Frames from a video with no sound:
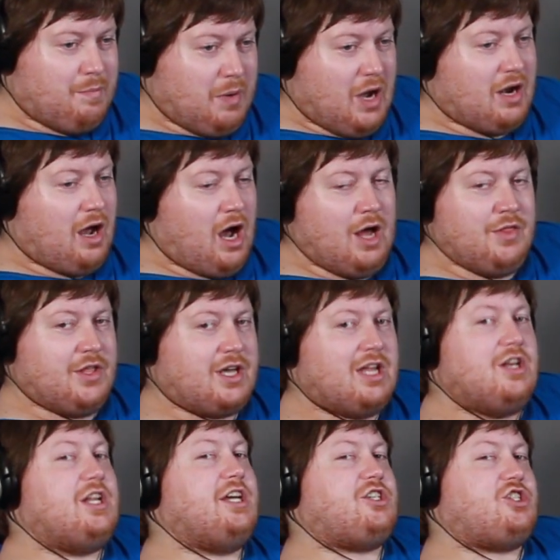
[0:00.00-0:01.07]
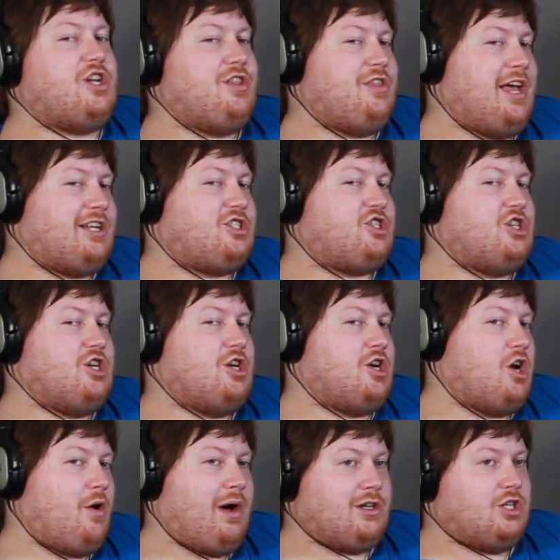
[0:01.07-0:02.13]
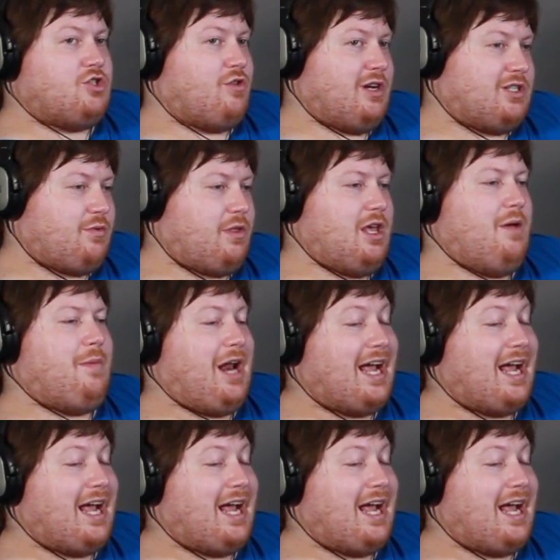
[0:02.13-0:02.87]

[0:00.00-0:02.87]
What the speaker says: but on the condition that she go out to drinks with him,